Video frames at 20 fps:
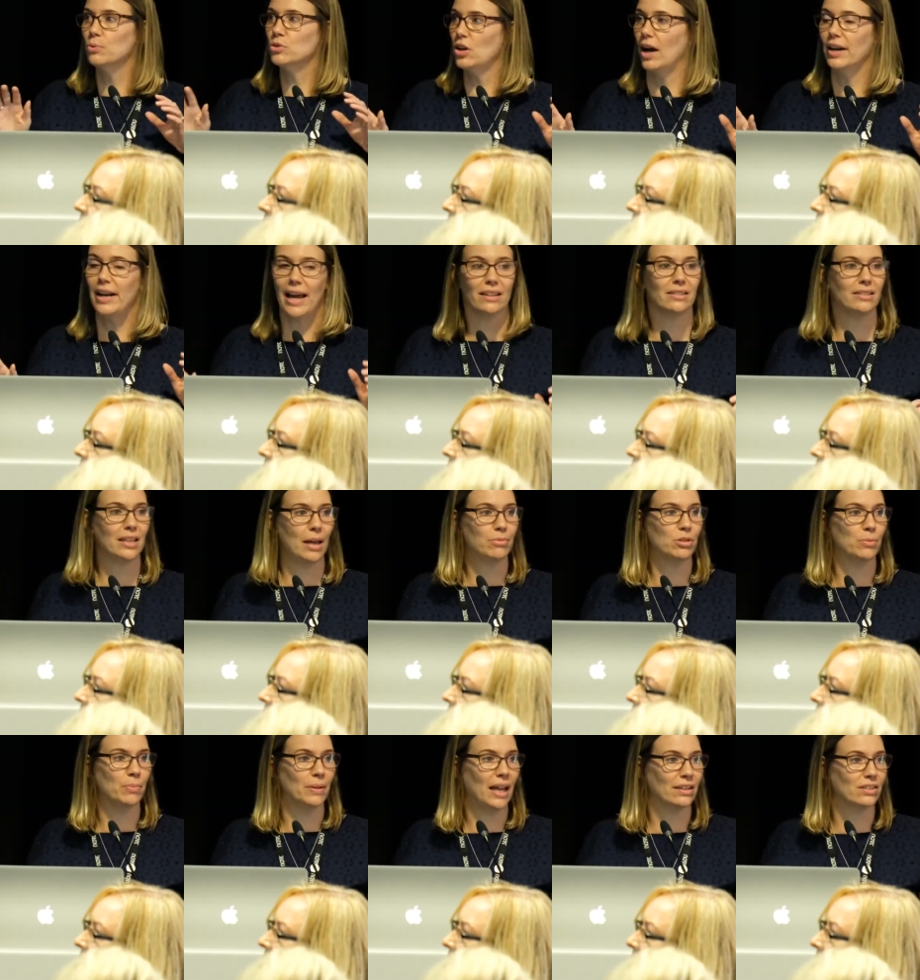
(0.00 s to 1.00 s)
was not an
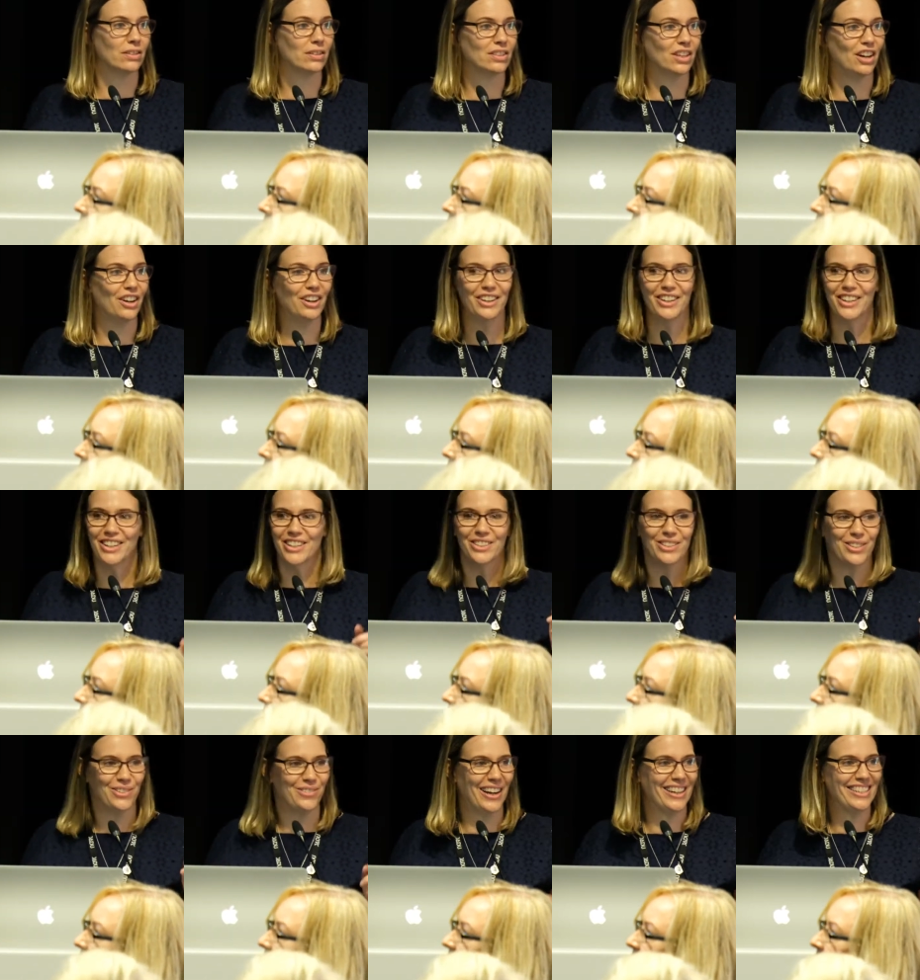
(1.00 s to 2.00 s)
acceptable answer
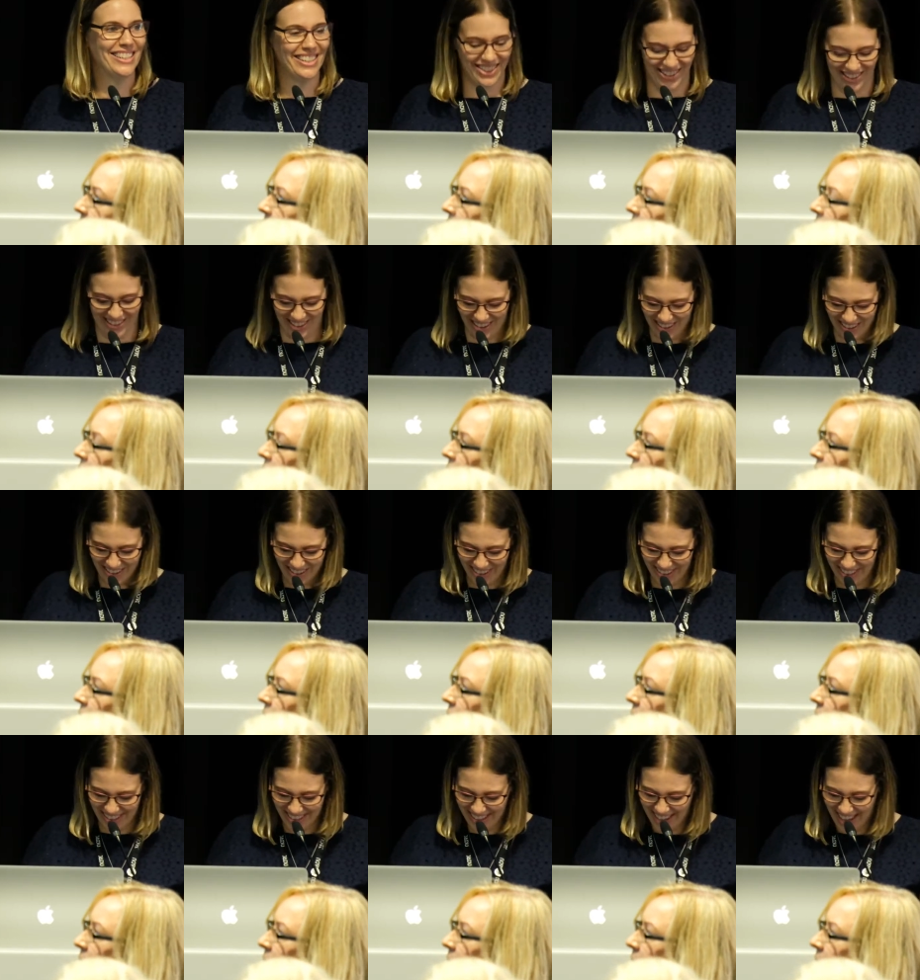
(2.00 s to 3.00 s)
to Wendy and
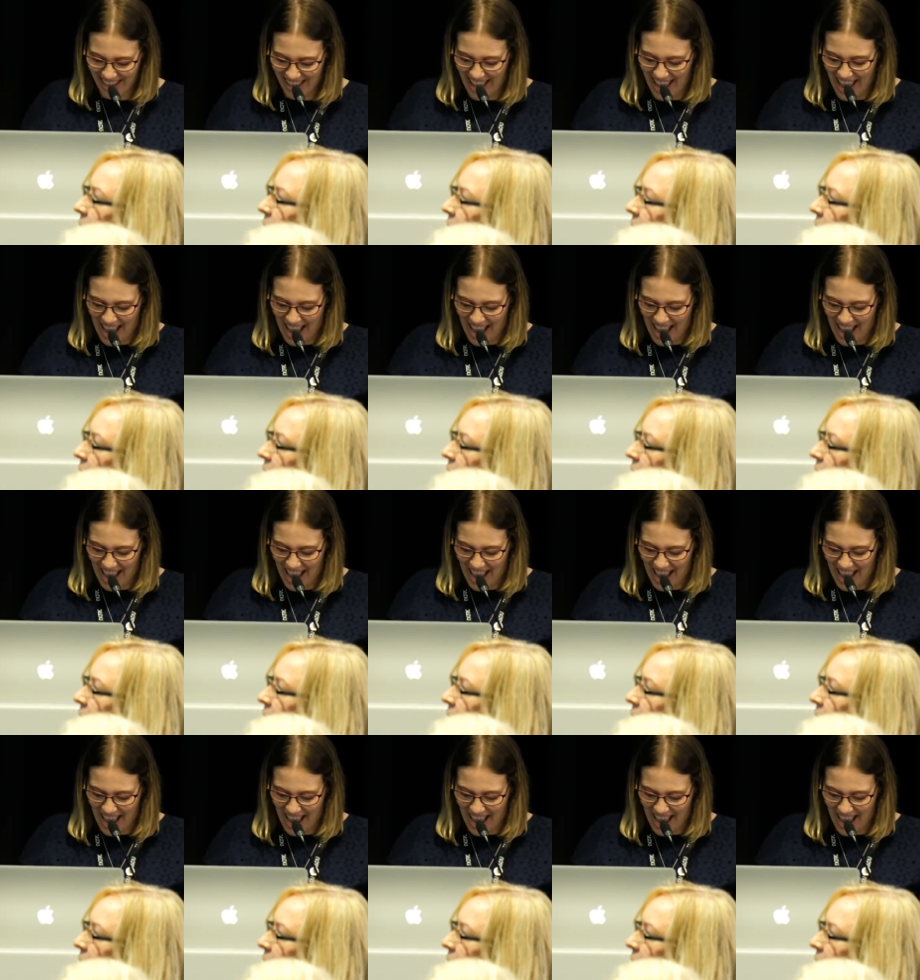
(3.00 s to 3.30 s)
Jonathan.